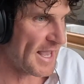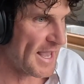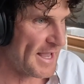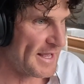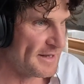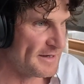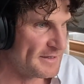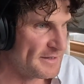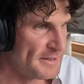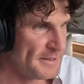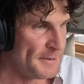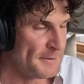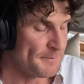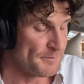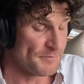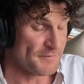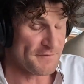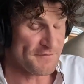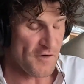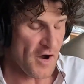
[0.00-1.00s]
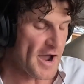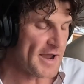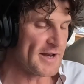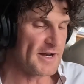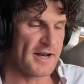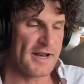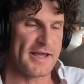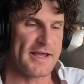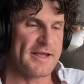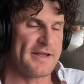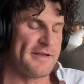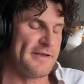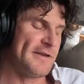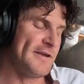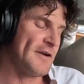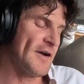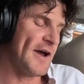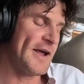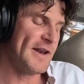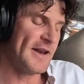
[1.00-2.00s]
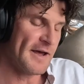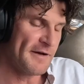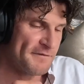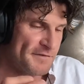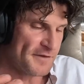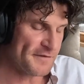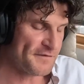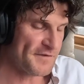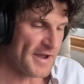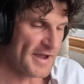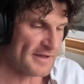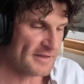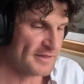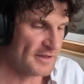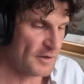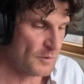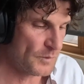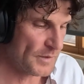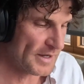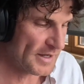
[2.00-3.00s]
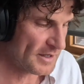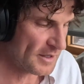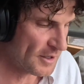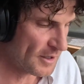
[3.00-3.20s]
And finally, I love the fact that we,